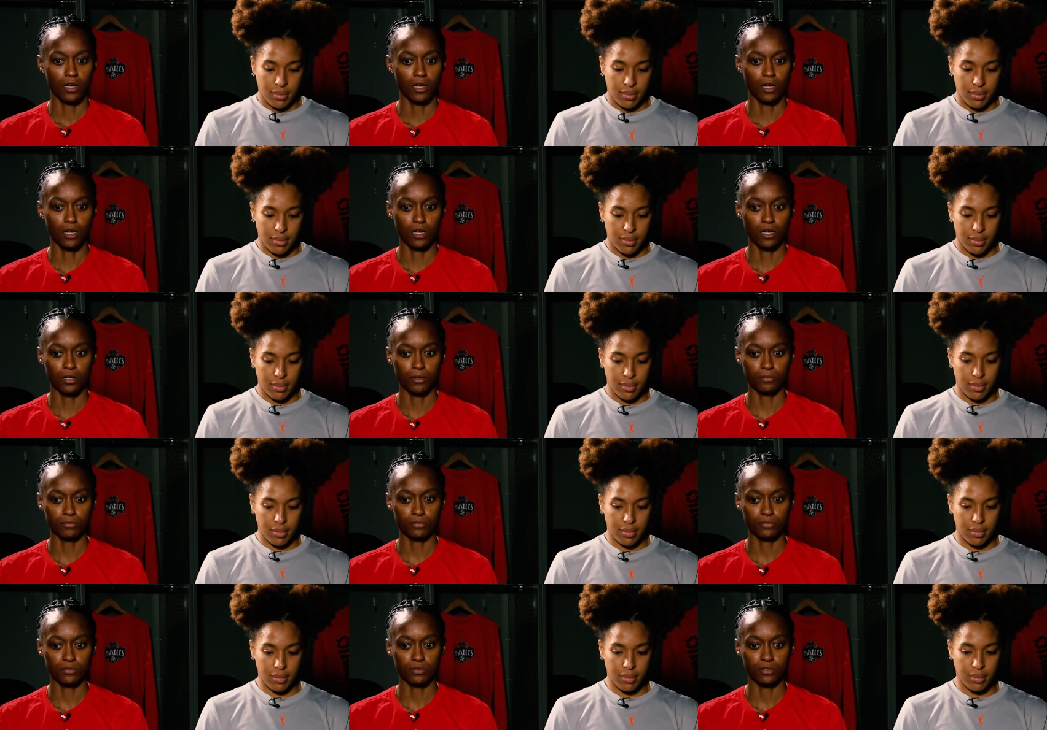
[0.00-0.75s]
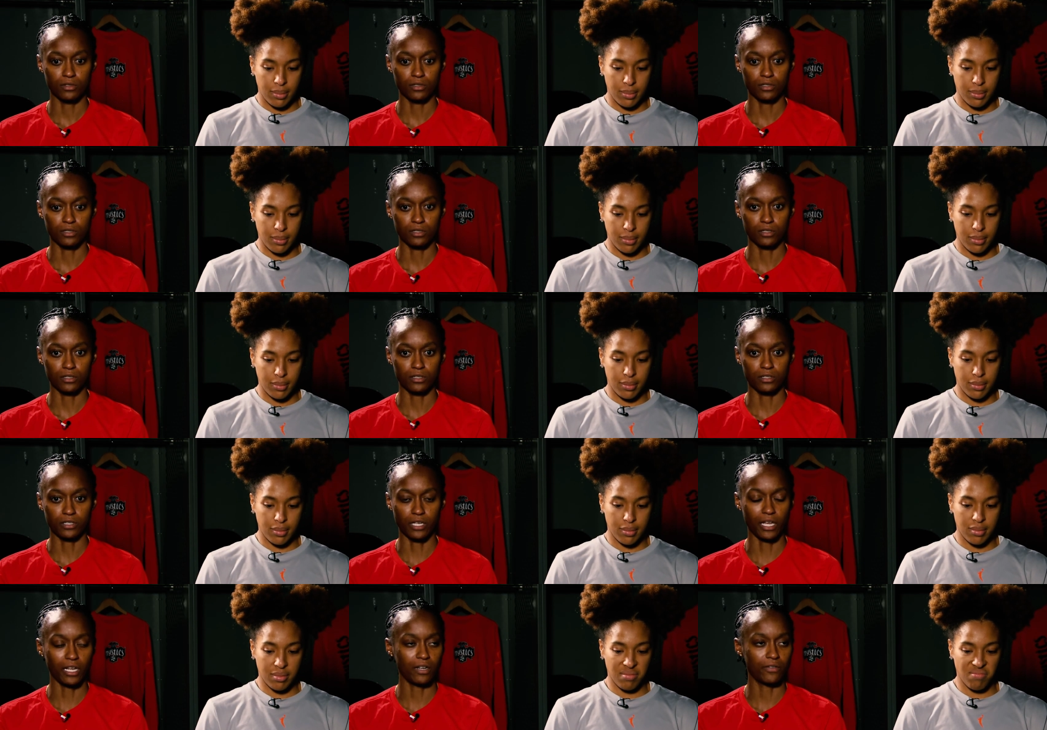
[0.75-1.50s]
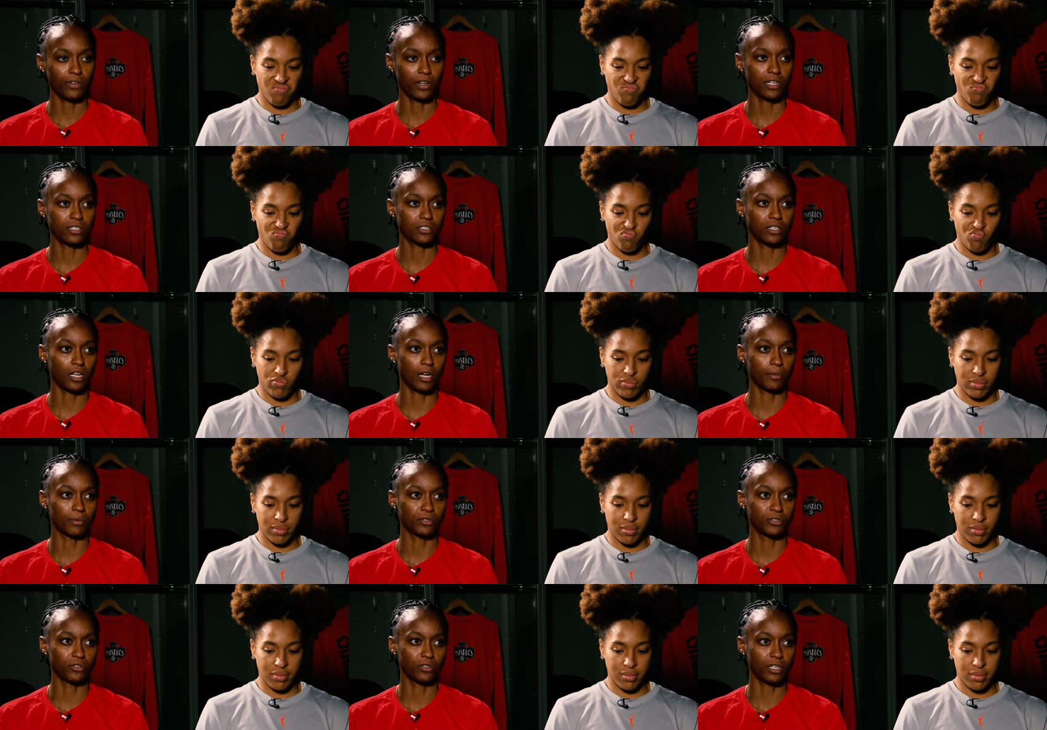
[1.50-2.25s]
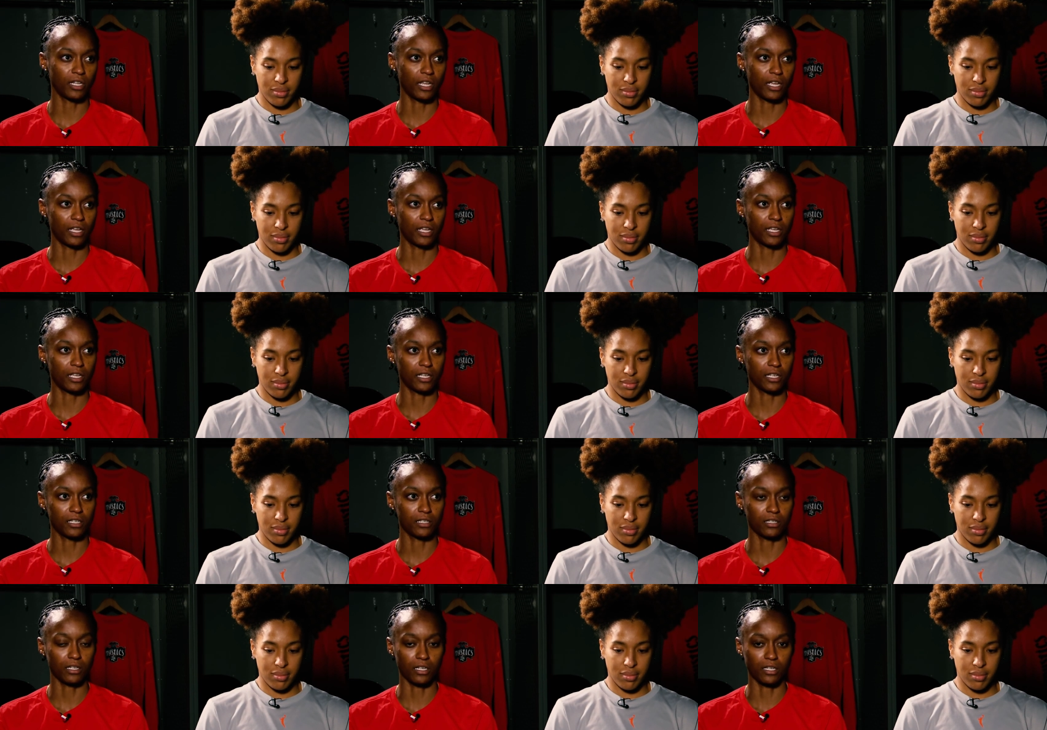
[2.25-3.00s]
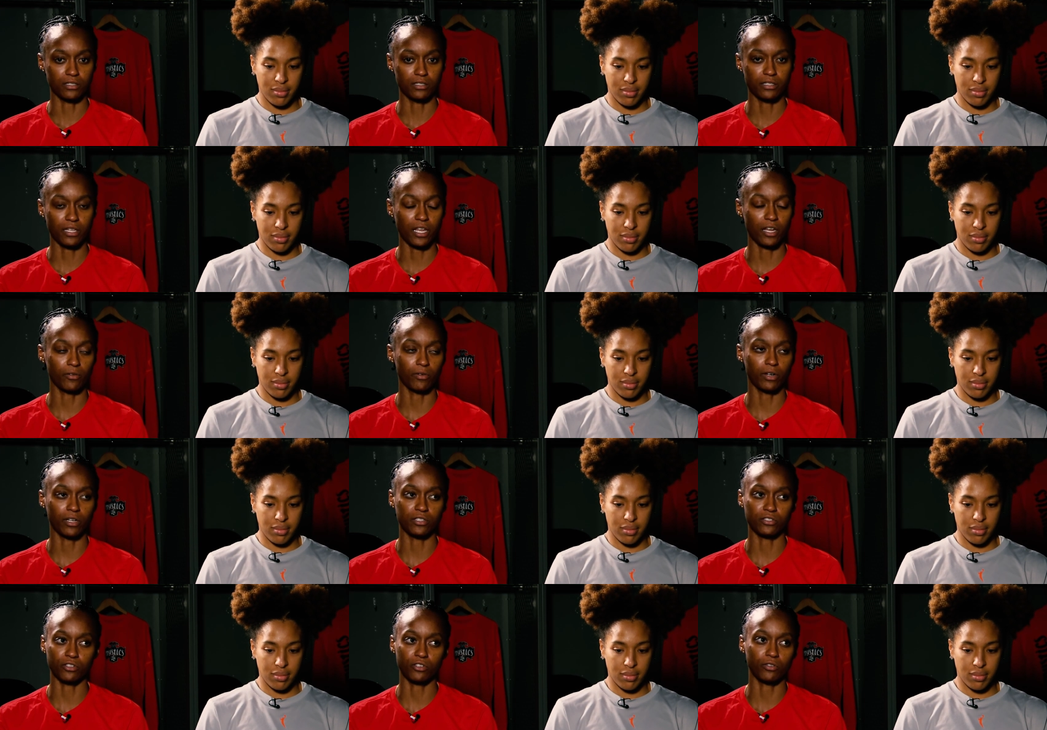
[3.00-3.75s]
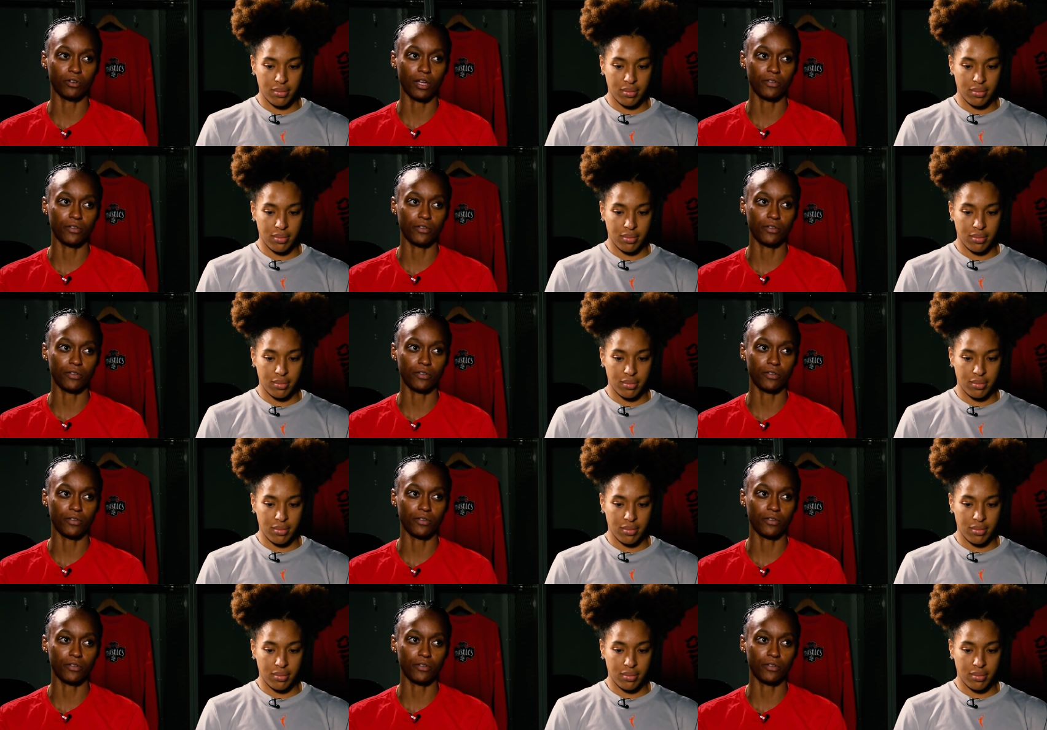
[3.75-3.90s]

Speaker 1: Um, taking advantage of the opportunity at hand and staying ready so you don't